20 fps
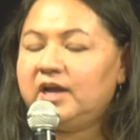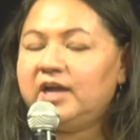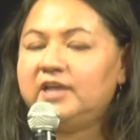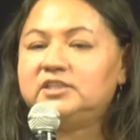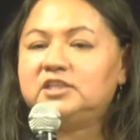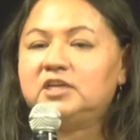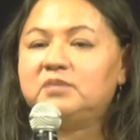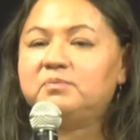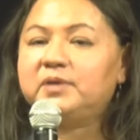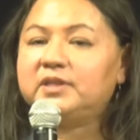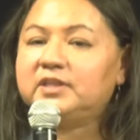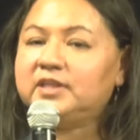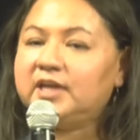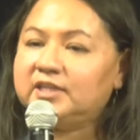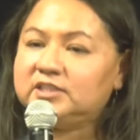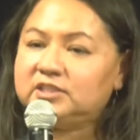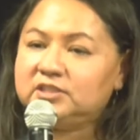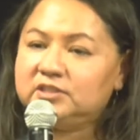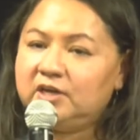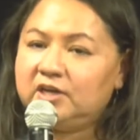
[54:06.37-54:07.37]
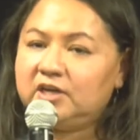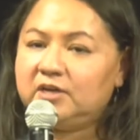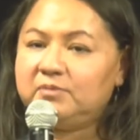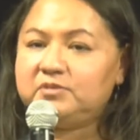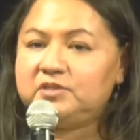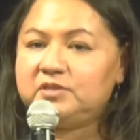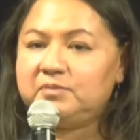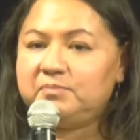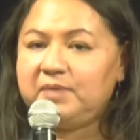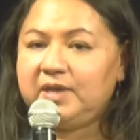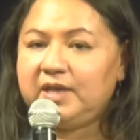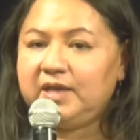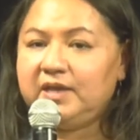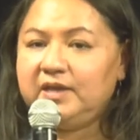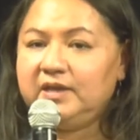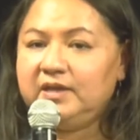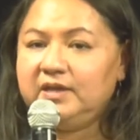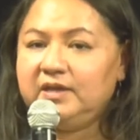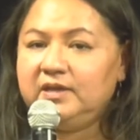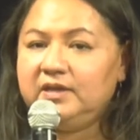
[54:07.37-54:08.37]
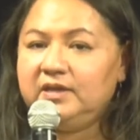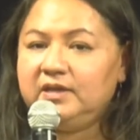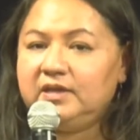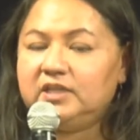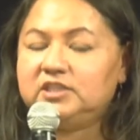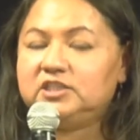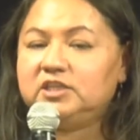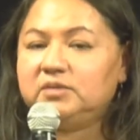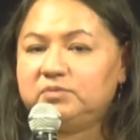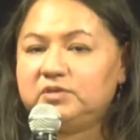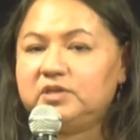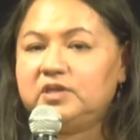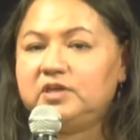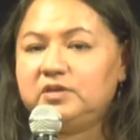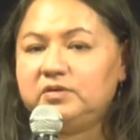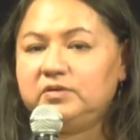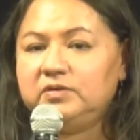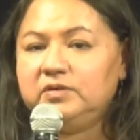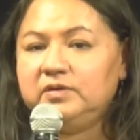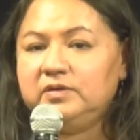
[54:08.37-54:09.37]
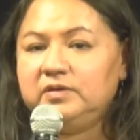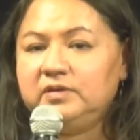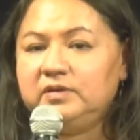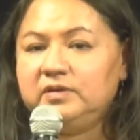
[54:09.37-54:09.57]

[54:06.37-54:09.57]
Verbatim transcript: I said, but that's not up to me. It's up to you.